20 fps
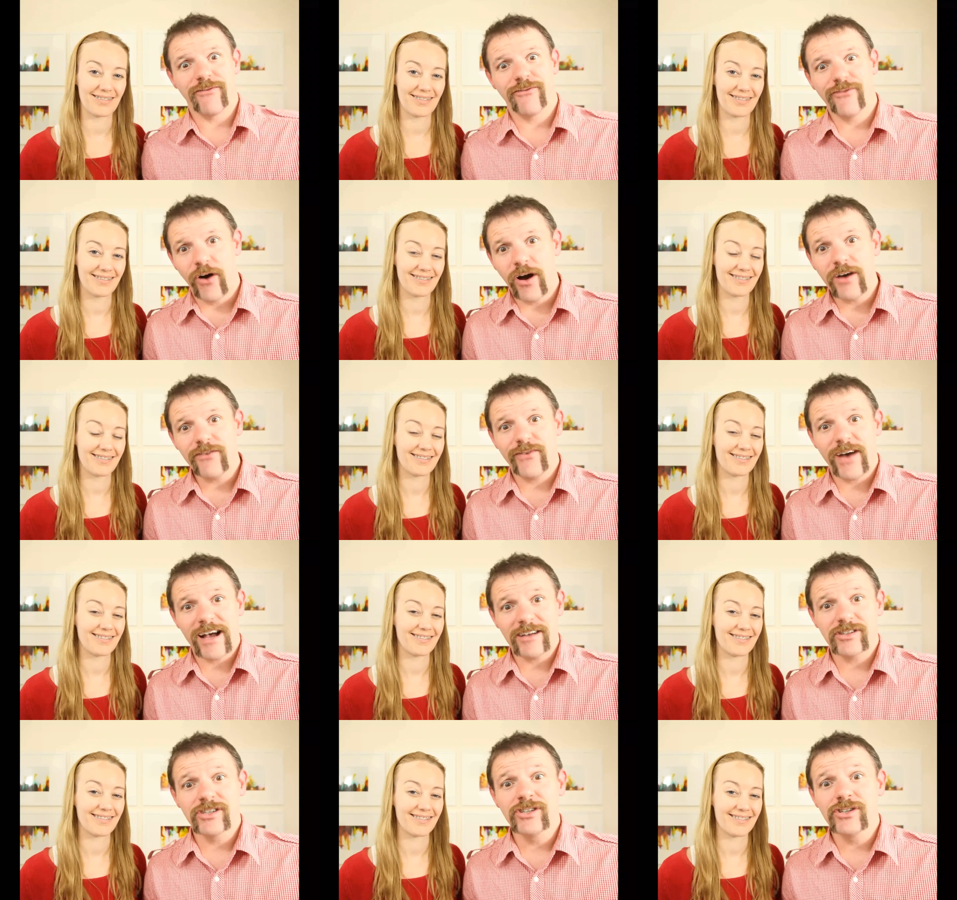
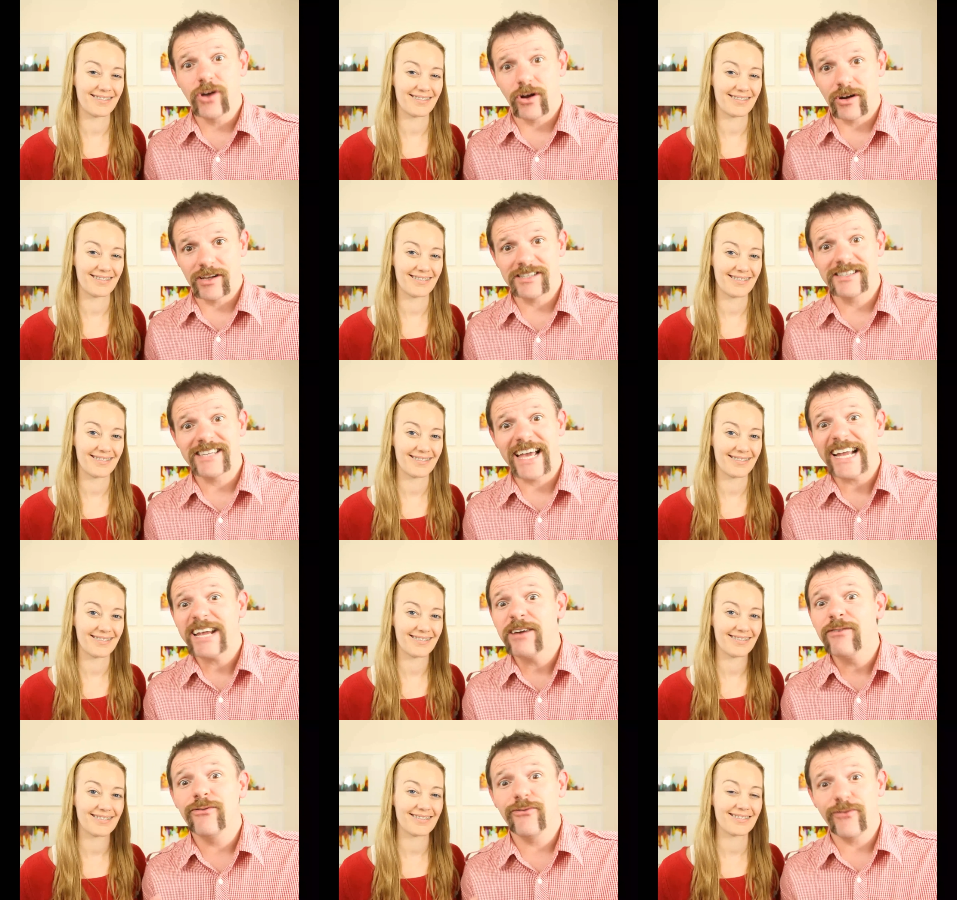Speaker 1: $5,000 taking
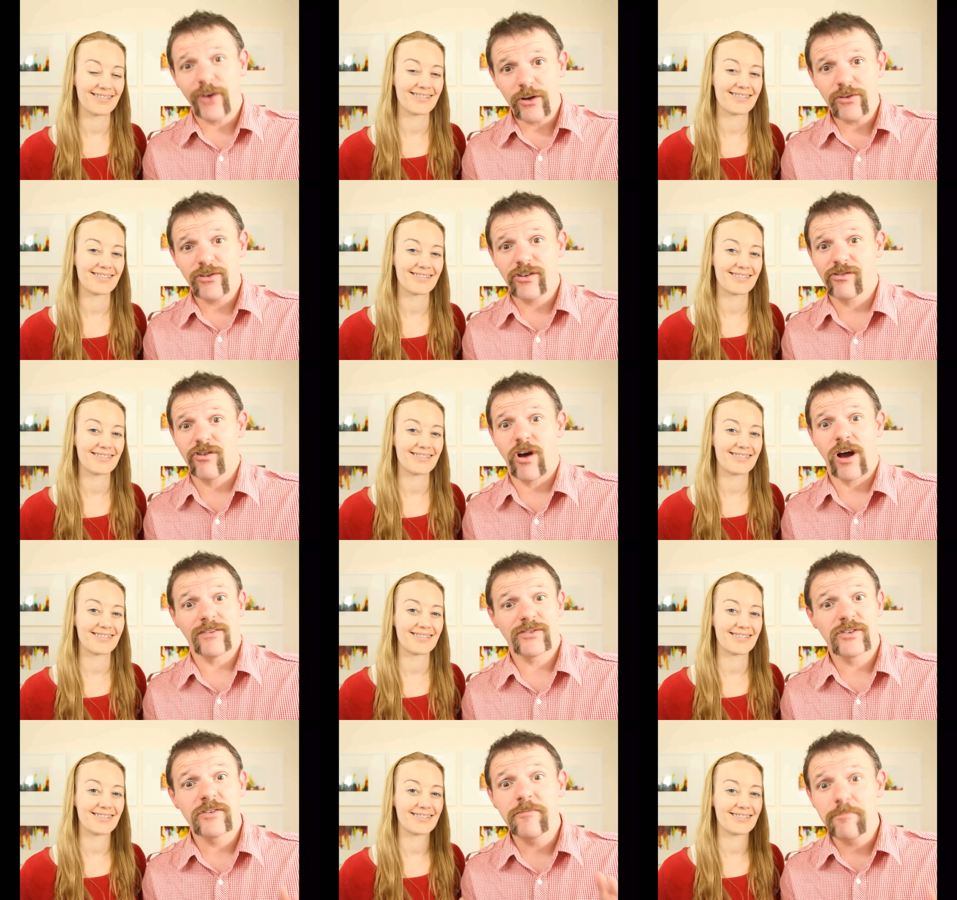photographs
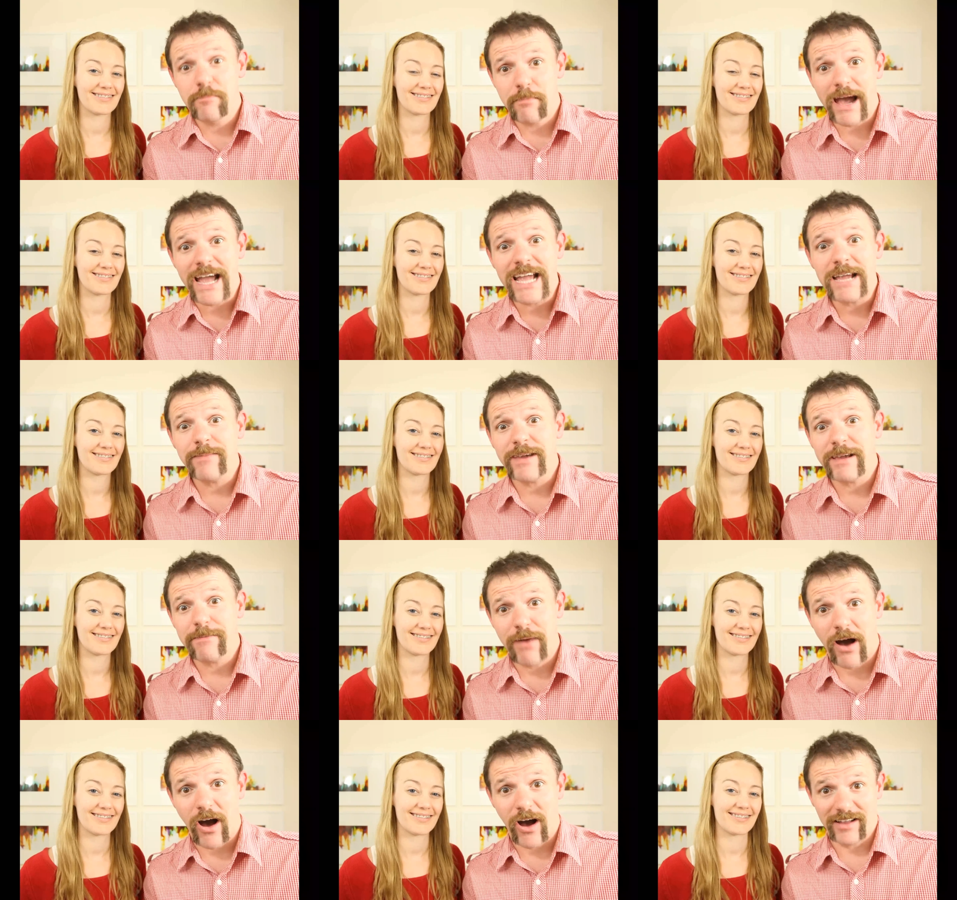of baby
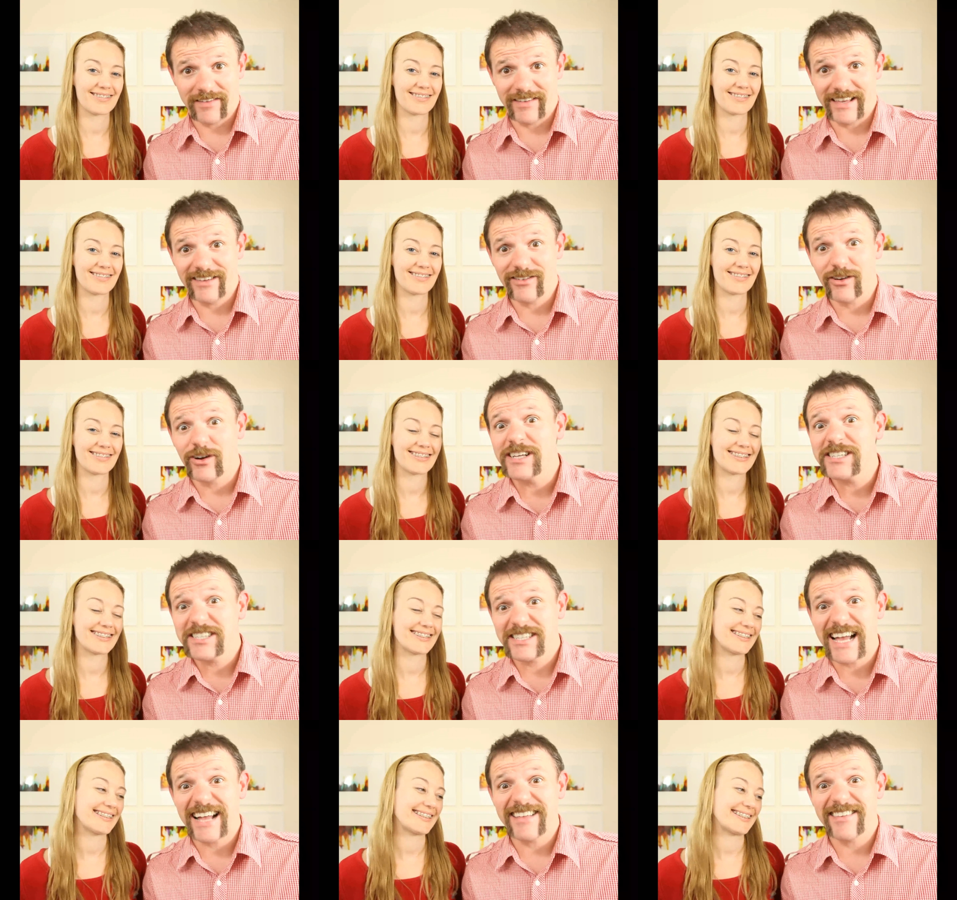parties on a
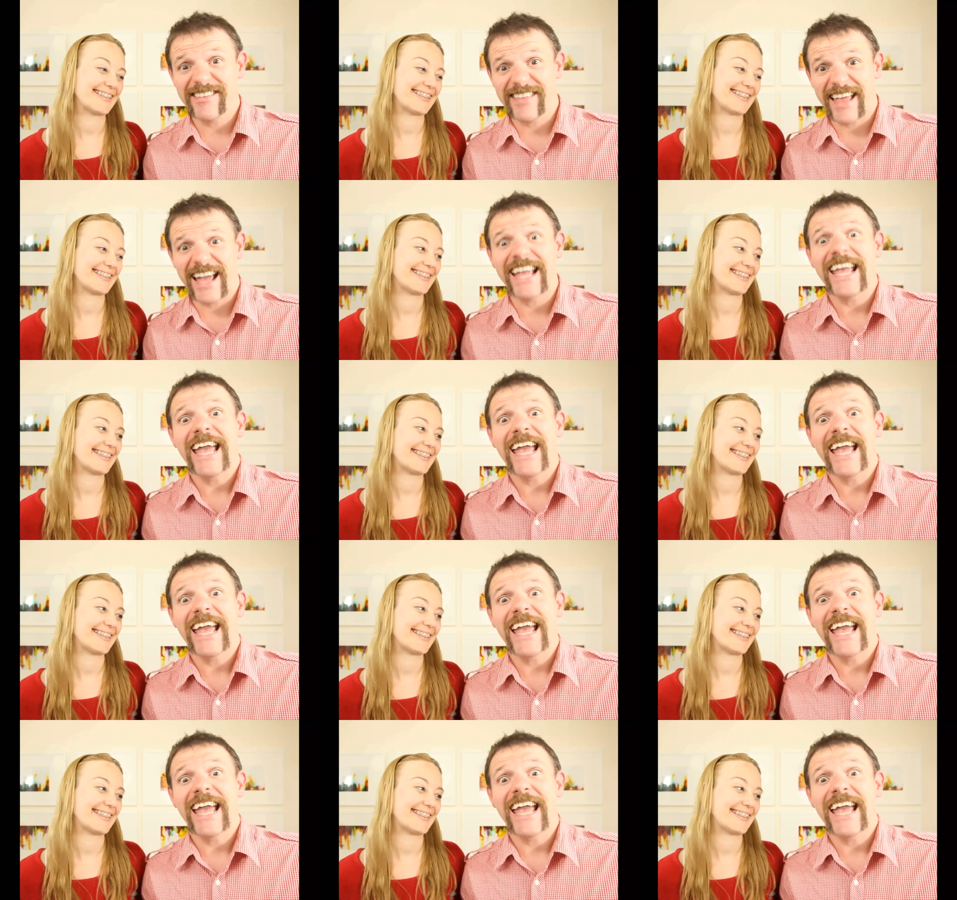Saturday